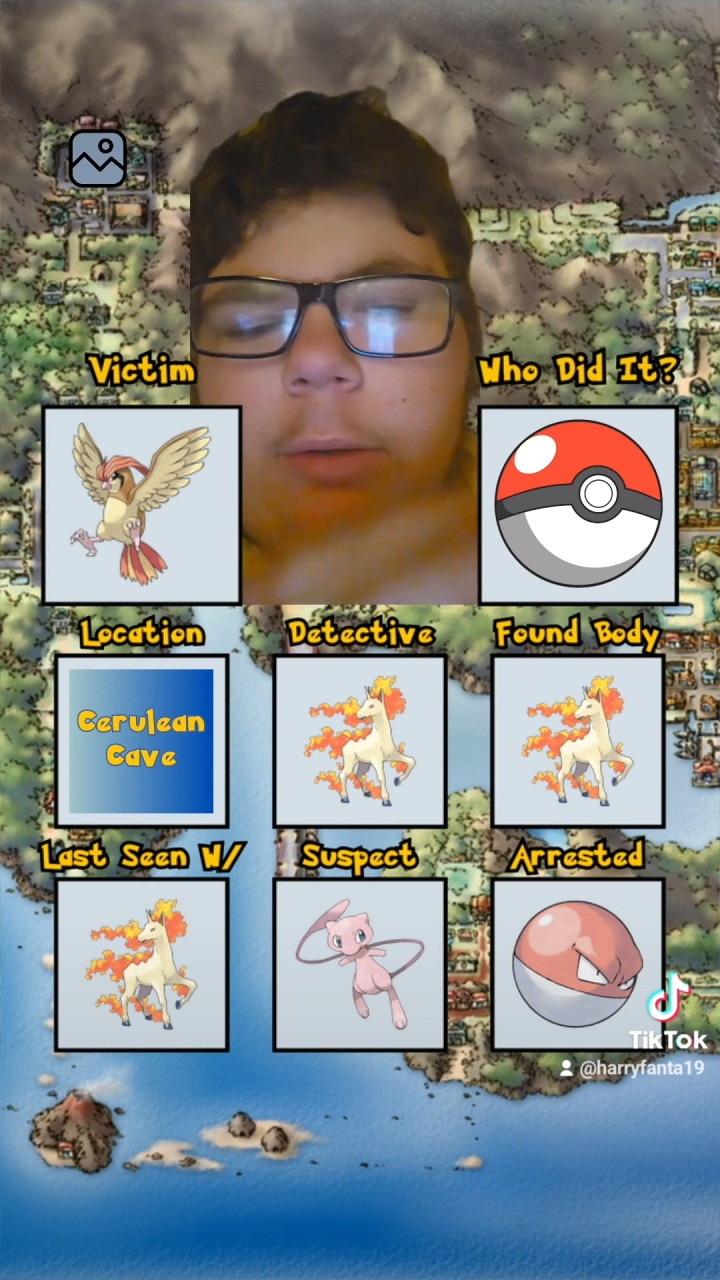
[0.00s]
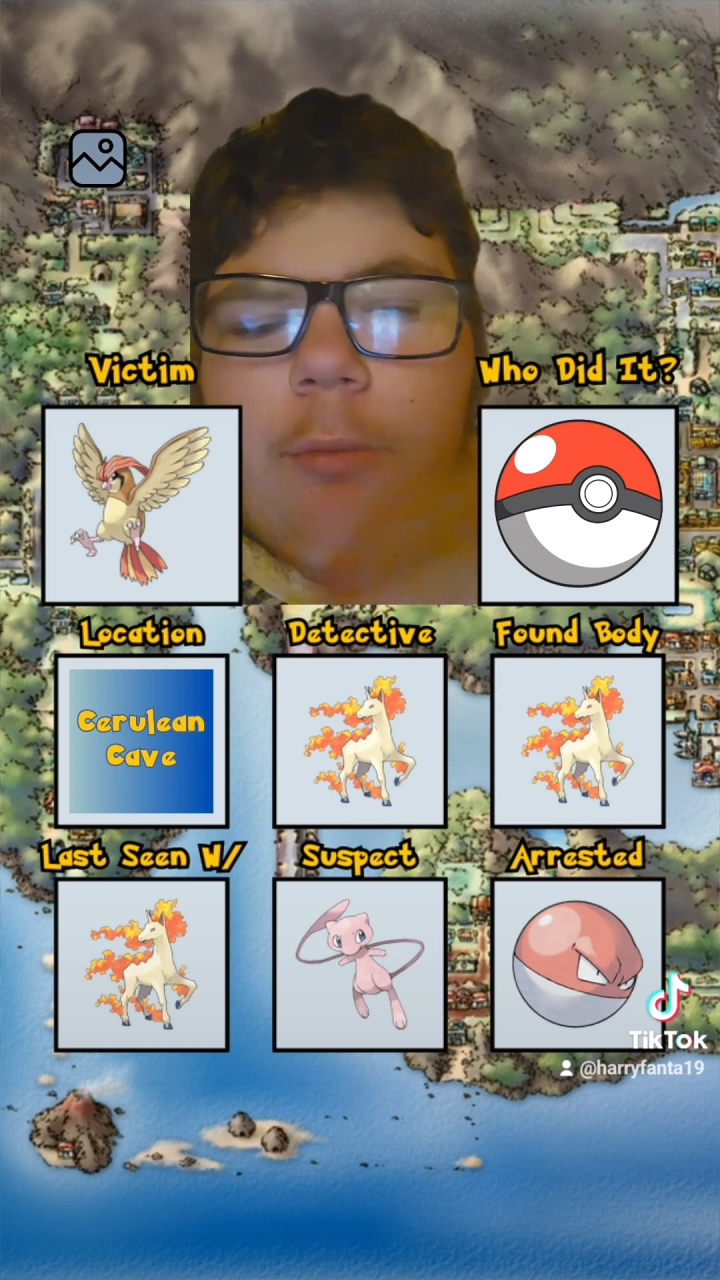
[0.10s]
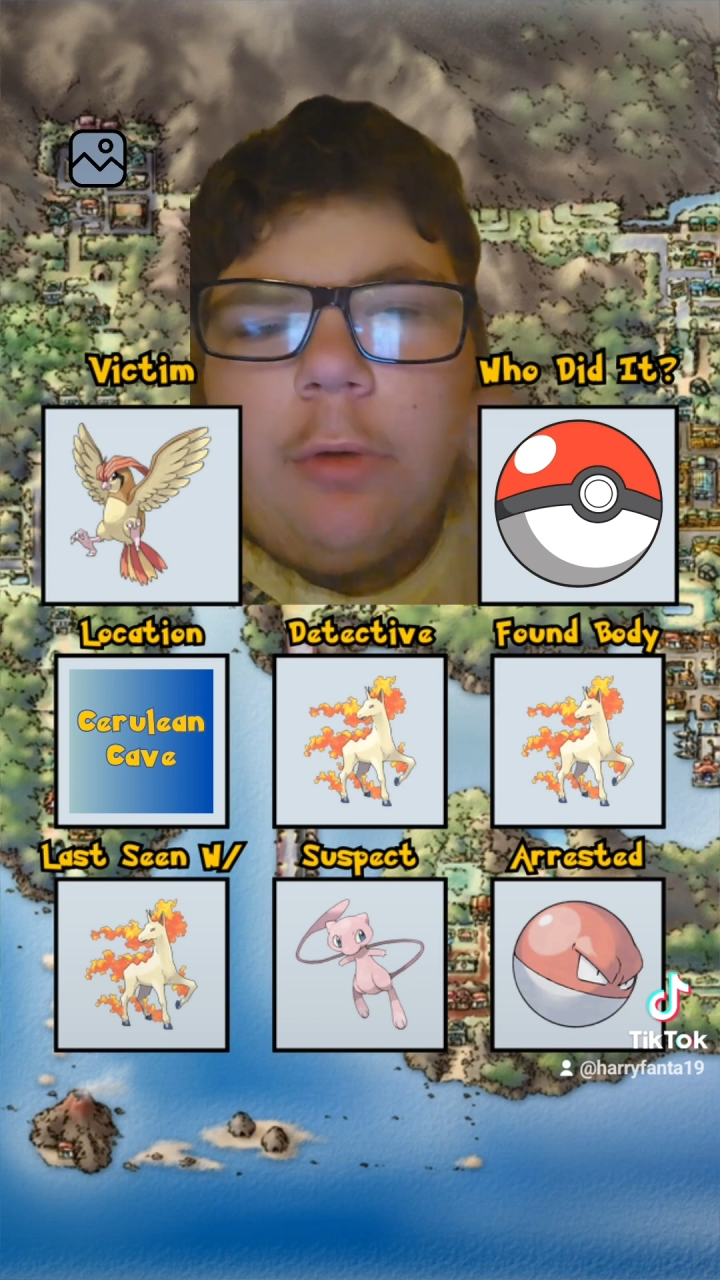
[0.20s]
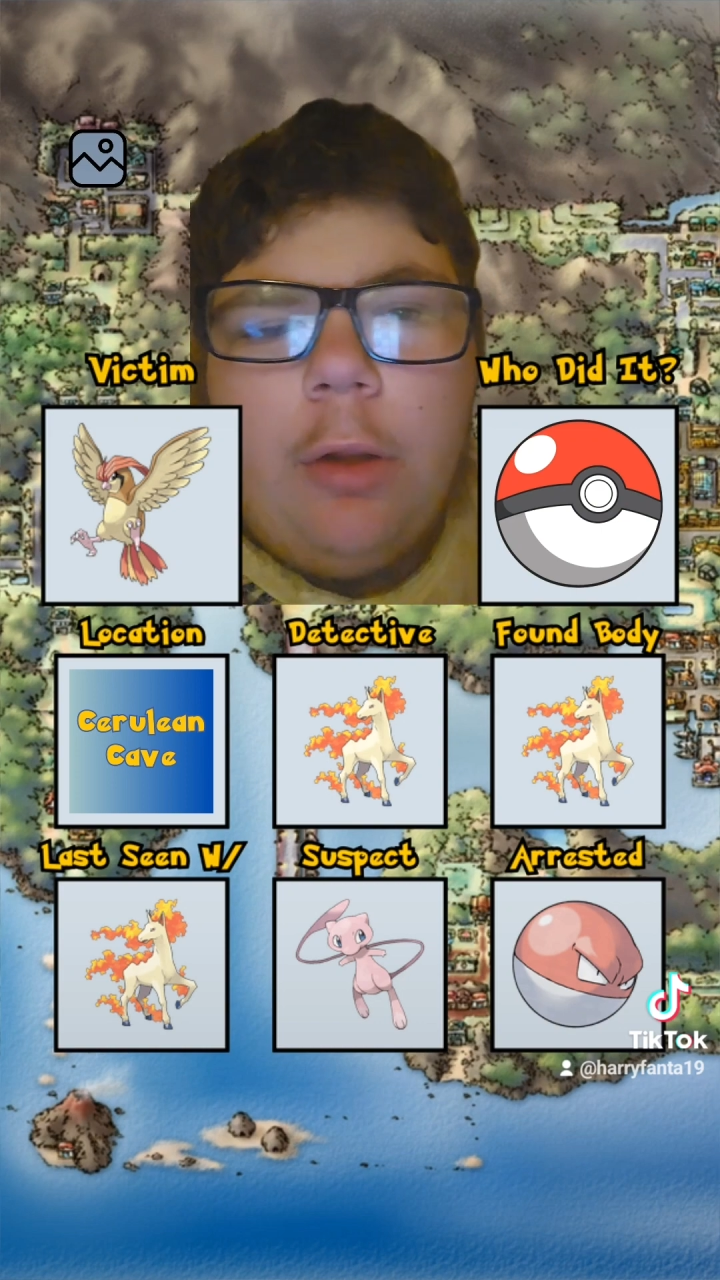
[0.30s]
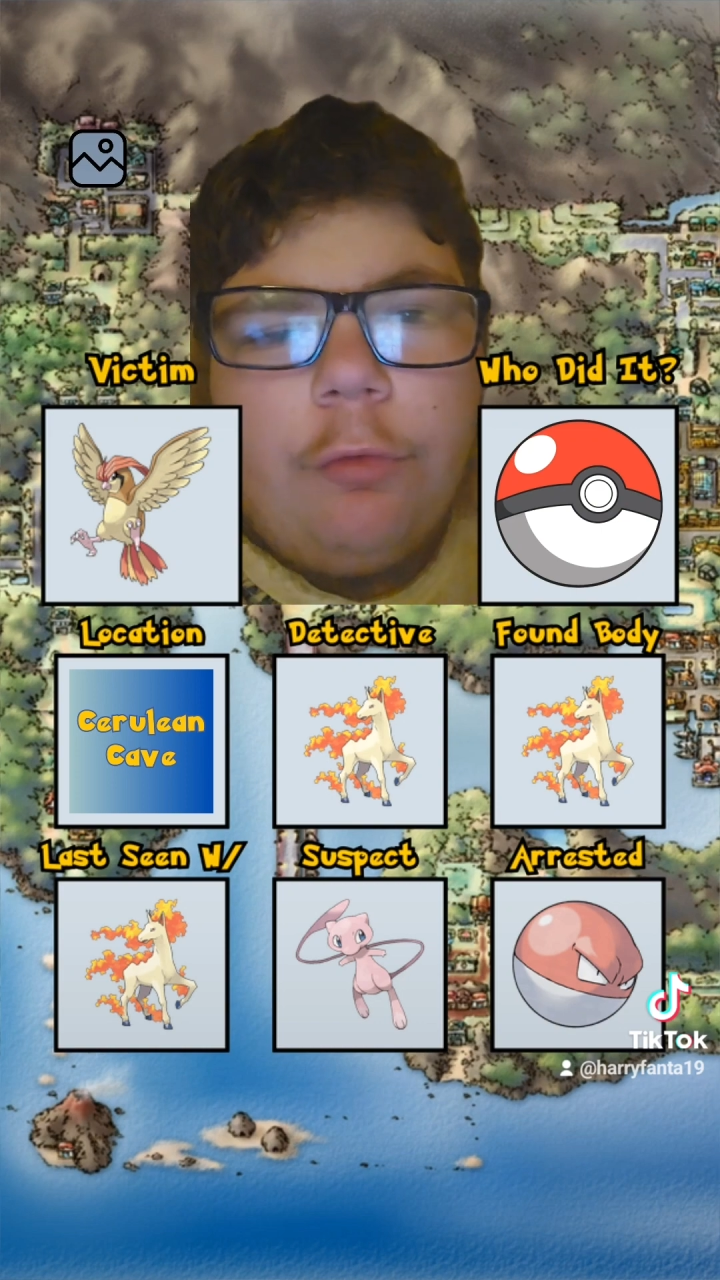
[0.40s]
he
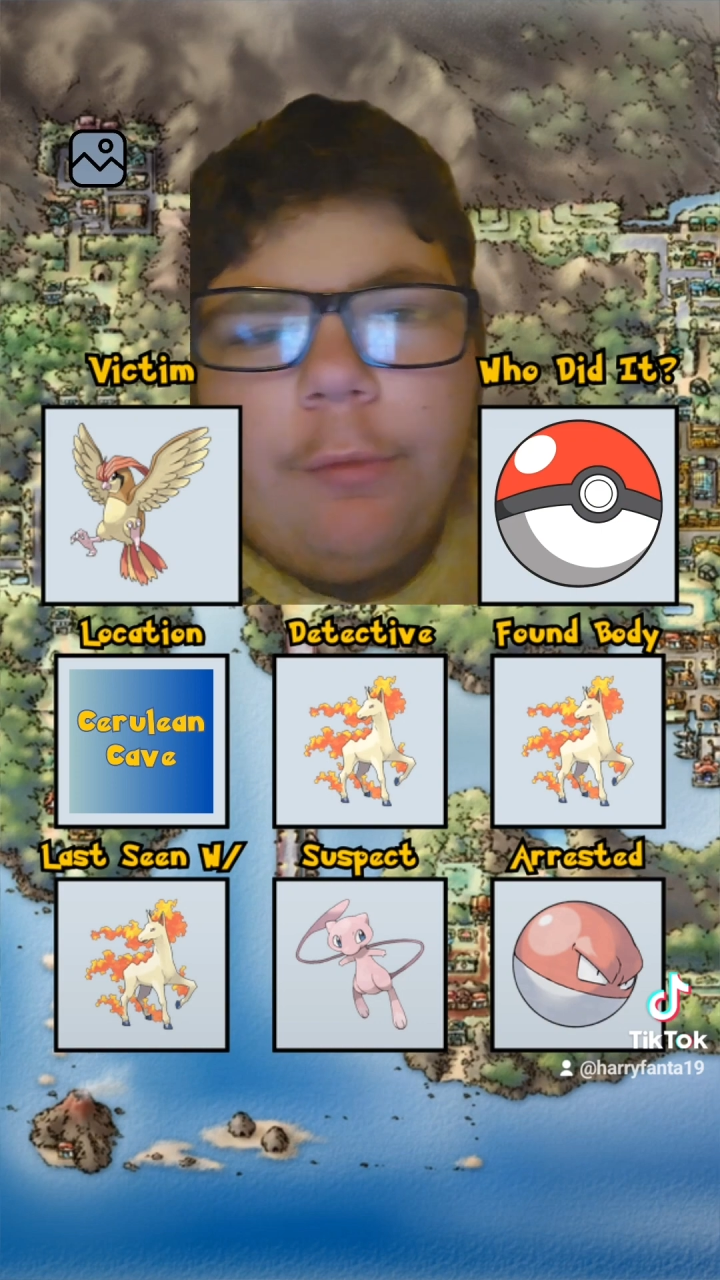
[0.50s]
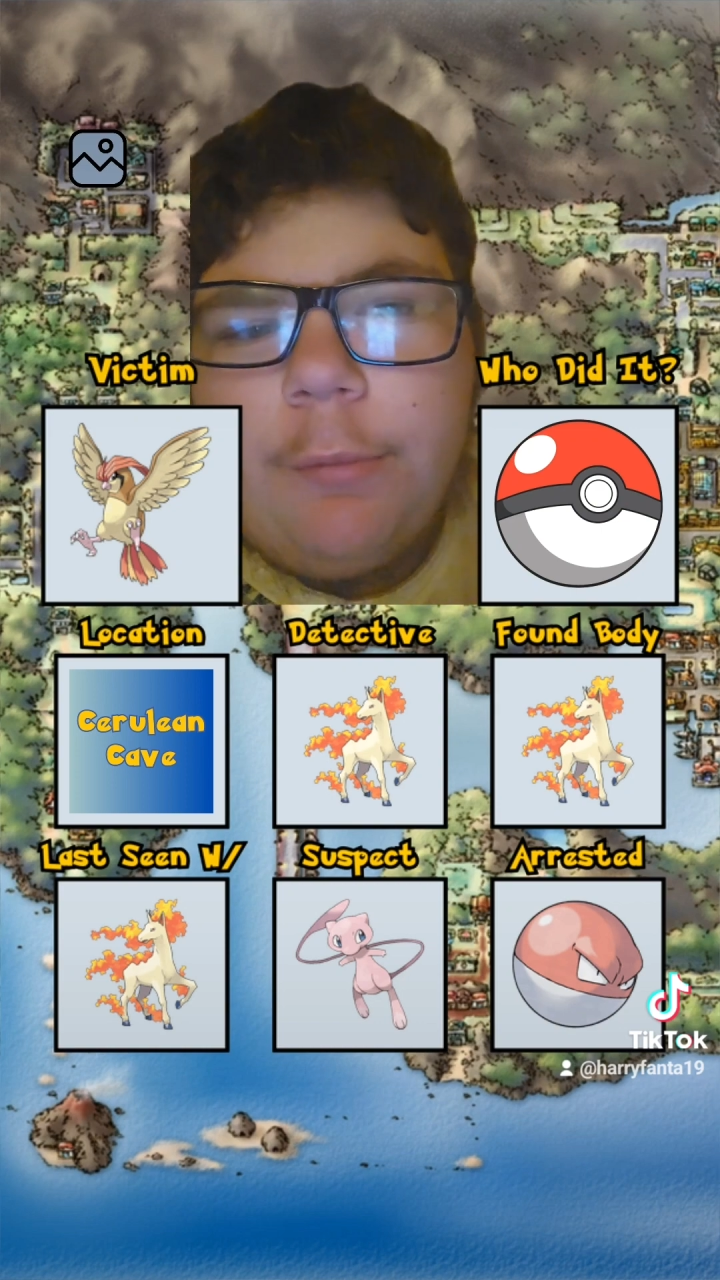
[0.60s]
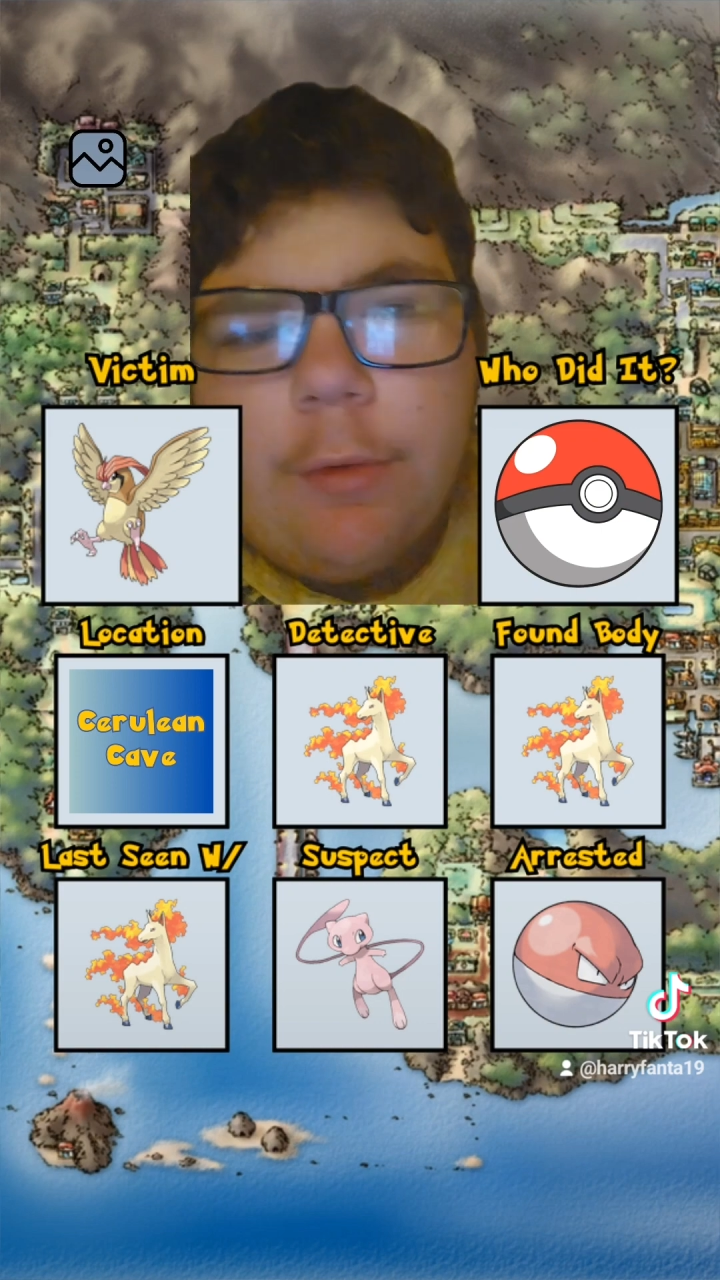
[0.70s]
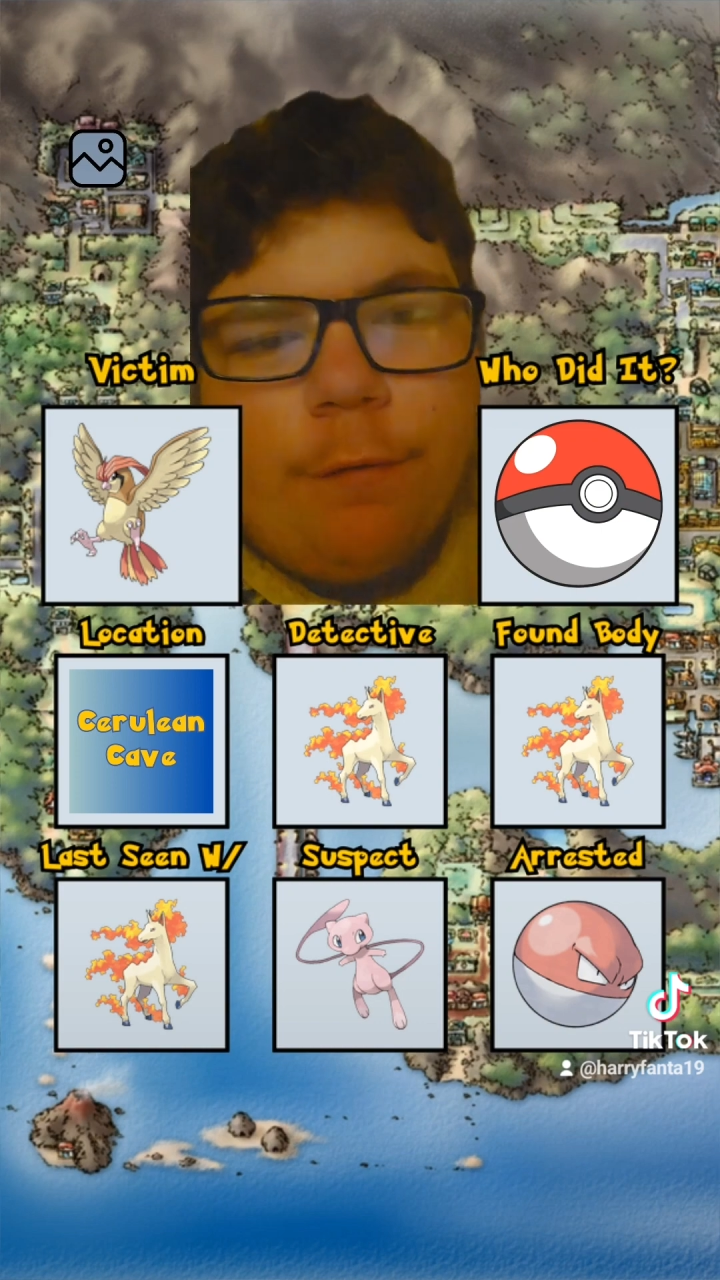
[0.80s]
was last seen with